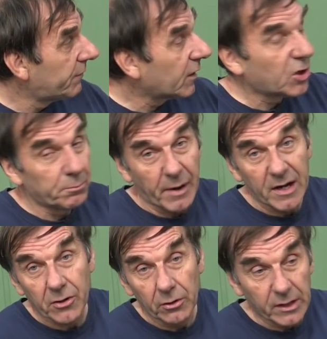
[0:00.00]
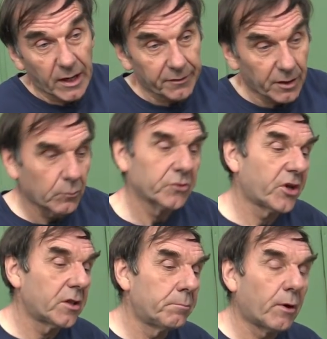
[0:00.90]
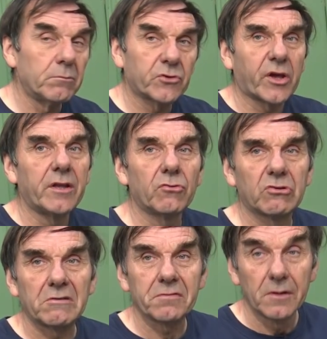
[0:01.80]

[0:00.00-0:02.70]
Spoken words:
That come back okay. Then we'll take the bottom skins off,